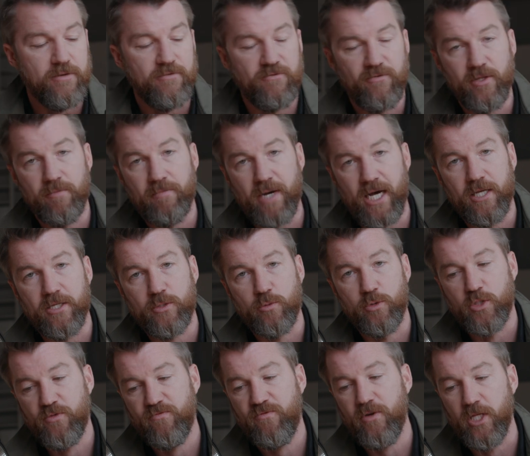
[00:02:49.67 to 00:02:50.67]
of the ballast
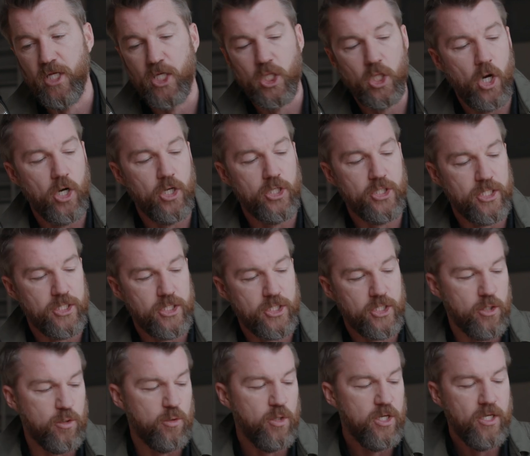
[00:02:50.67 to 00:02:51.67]
was fairly large, and
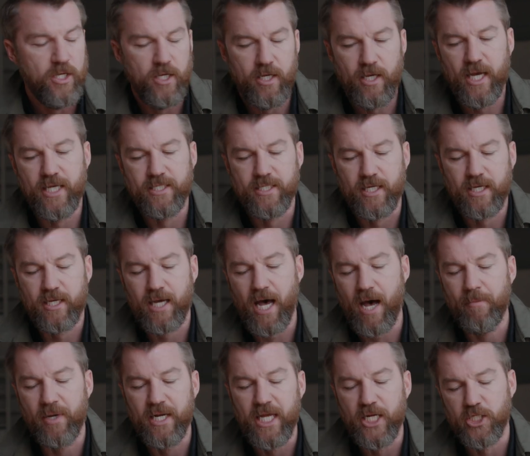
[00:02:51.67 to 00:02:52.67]
so as a
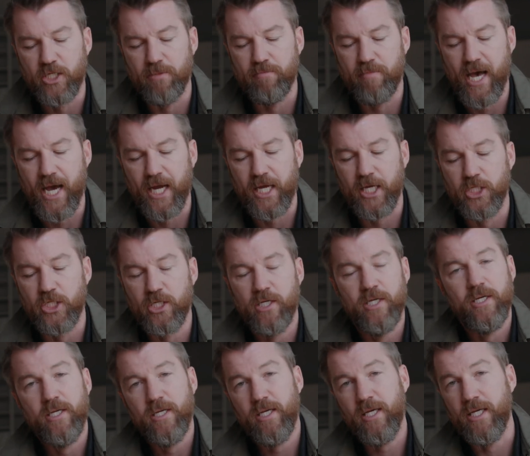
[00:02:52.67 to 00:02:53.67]
combination package,
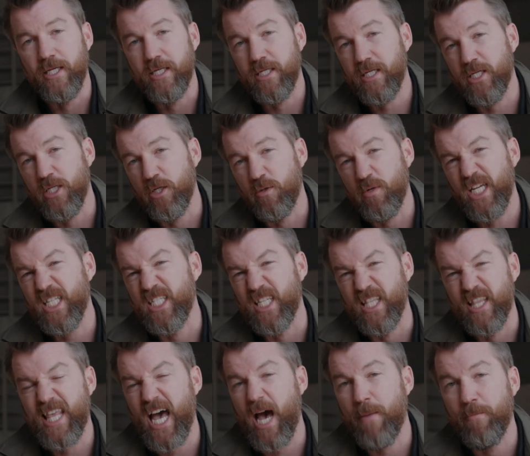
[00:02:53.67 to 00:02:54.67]
it
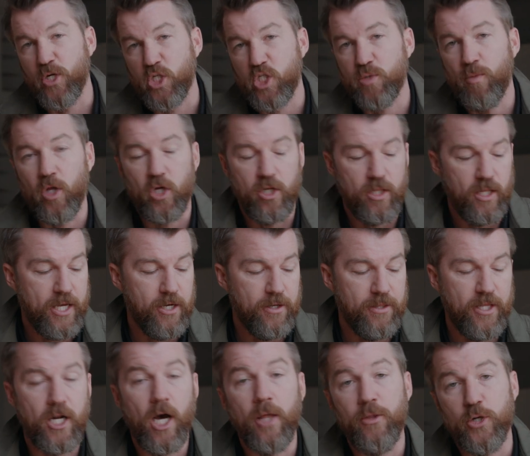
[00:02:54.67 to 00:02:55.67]
isn't that much smaller and lighter
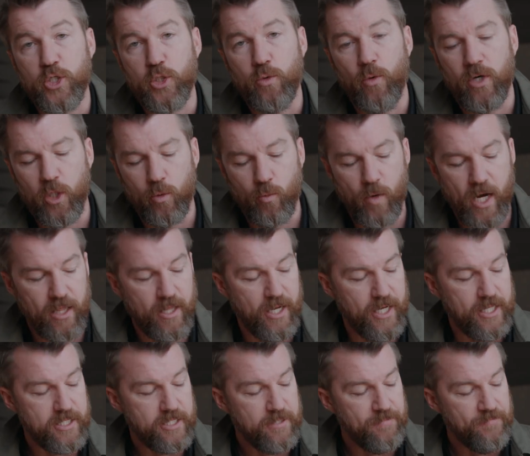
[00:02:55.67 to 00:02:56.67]
than other 200-watt
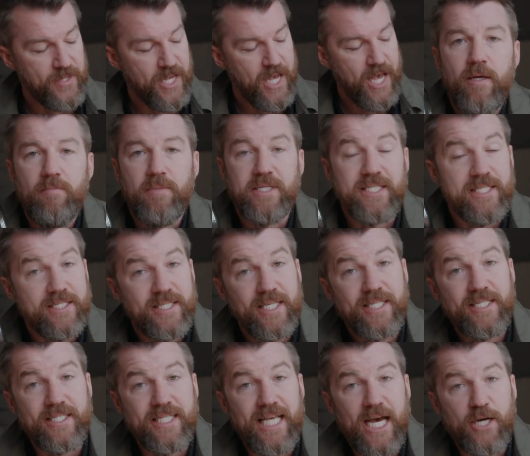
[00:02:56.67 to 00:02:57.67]
lights. But since
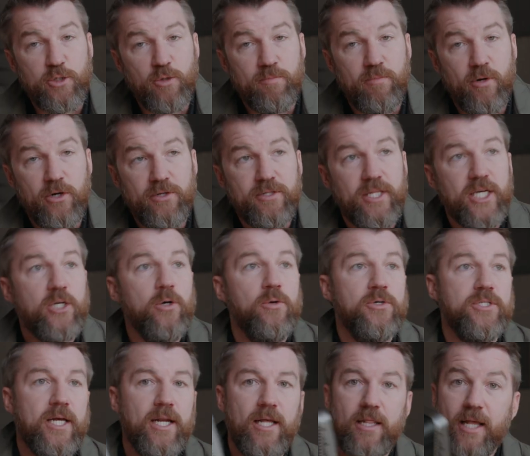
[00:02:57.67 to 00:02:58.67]
this is the actual part that
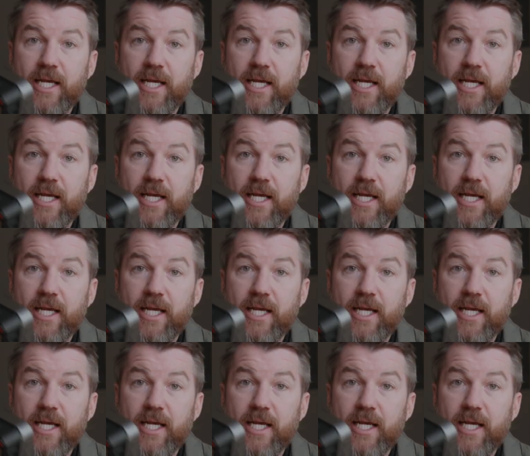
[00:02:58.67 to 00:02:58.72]
goes on a